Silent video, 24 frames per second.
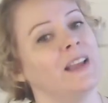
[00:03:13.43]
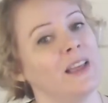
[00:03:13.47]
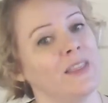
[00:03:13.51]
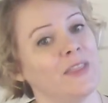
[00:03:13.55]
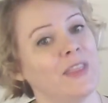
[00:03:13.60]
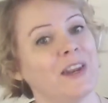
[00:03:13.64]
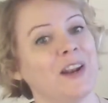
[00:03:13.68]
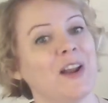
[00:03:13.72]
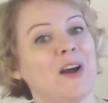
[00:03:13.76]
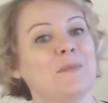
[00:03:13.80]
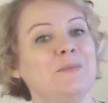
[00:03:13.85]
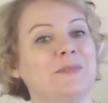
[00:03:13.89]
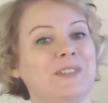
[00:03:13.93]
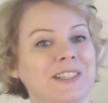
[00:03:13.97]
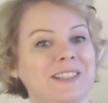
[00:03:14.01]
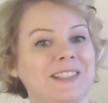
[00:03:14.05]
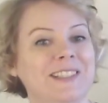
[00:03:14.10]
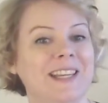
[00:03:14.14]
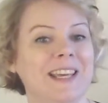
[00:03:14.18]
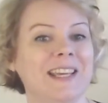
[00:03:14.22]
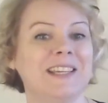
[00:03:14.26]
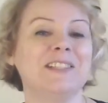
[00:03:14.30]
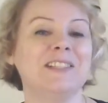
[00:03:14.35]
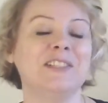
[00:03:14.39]
that up to
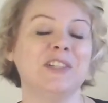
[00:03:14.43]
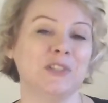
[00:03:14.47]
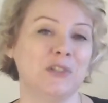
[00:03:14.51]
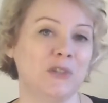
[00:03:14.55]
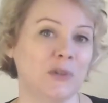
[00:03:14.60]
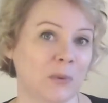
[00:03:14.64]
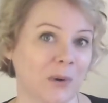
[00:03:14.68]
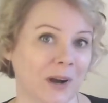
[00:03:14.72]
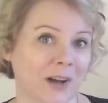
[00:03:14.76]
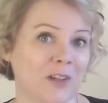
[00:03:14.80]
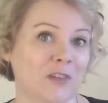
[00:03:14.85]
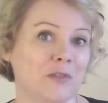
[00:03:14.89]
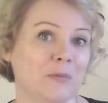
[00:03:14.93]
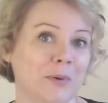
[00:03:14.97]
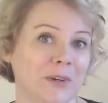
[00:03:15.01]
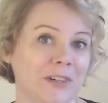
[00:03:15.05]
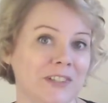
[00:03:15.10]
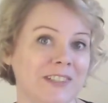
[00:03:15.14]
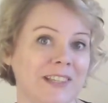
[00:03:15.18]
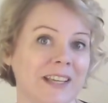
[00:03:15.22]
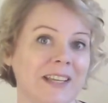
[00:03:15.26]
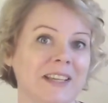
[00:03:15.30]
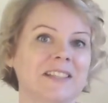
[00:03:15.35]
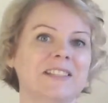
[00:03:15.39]
10 to
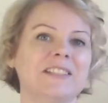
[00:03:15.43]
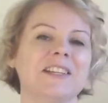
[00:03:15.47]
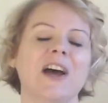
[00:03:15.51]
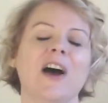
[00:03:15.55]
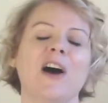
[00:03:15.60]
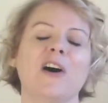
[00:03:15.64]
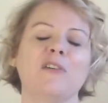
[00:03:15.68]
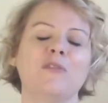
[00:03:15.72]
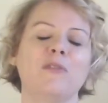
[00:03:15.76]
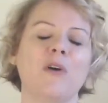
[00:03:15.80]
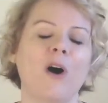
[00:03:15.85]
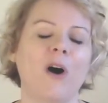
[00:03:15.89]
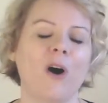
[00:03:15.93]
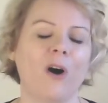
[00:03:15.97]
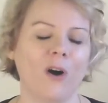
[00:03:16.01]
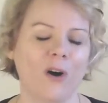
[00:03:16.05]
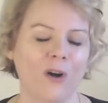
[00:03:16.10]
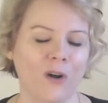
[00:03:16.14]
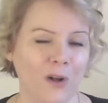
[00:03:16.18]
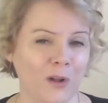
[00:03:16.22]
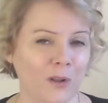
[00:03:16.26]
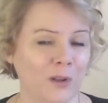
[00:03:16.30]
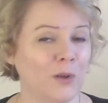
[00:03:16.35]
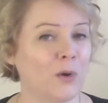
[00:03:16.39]
12% of
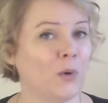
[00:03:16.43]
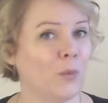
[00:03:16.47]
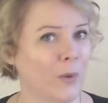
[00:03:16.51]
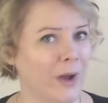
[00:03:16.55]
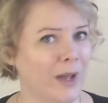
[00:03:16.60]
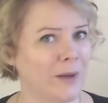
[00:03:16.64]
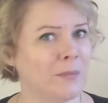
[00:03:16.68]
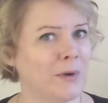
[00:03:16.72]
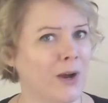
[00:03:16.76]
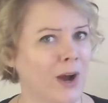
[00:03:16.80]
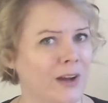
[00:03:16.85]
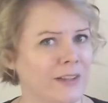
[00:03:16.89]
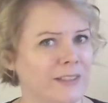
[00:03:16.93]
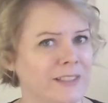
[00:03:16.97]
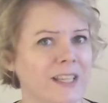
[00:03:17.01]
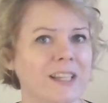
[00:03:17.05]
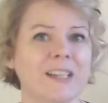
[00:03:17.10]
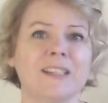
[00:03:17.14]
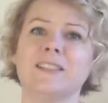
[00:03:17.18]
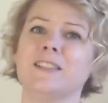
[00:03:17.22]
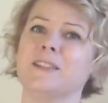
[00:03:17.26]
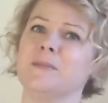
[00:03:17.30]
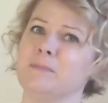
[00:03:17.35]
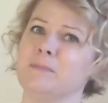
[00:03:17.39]
all web
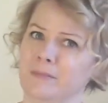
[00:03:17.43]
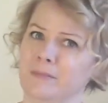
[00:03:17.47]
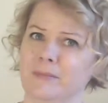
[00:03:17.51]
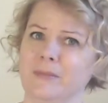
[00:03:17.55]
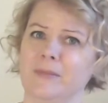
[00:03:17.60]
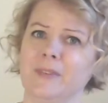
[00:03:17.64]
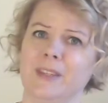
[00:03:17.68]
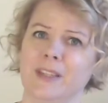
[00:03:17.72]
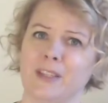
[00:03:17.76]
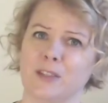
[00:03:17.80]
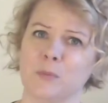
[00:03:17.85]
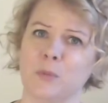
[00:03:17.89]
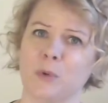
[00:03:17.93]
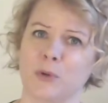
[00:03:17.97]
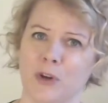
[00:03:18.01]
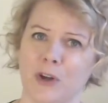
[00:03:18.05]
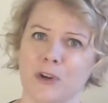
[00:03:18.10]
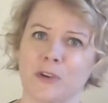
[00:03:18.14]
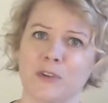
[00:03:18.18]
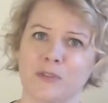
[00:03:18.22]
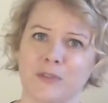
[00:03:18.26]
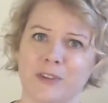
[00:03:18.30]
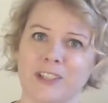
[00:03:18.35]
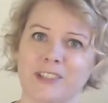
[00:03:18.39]
content is
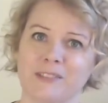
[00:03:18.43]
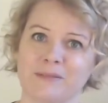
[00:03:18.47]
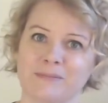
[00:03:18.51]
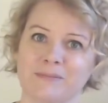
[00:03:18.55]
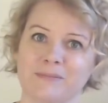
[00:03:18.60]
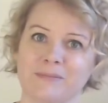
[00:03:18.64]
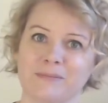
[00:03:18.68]
pornography.